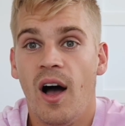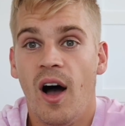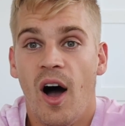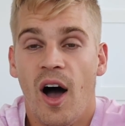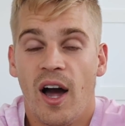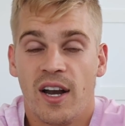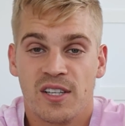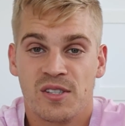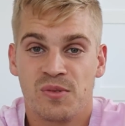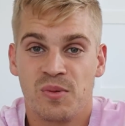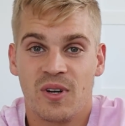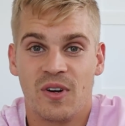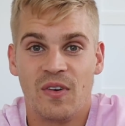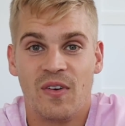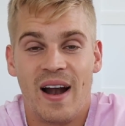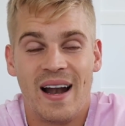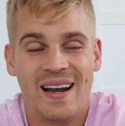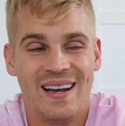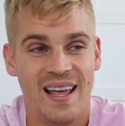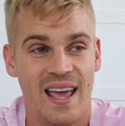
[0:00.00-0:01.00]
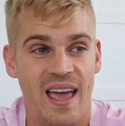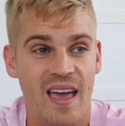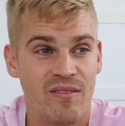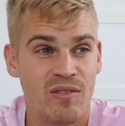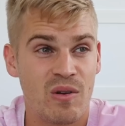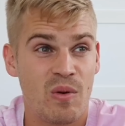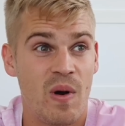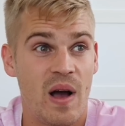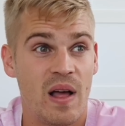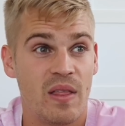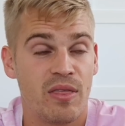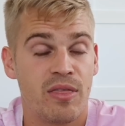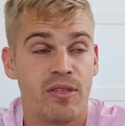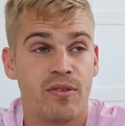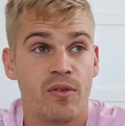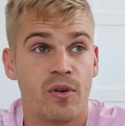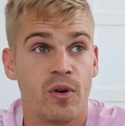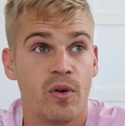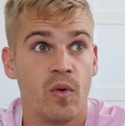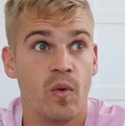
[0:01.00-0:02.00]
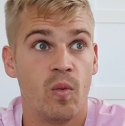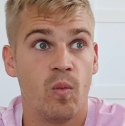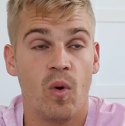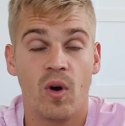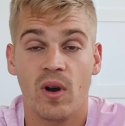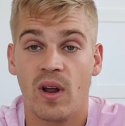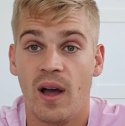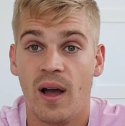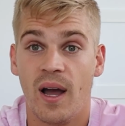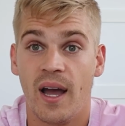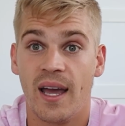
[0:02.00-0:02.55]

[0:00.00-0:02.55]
I just want to run everyone through what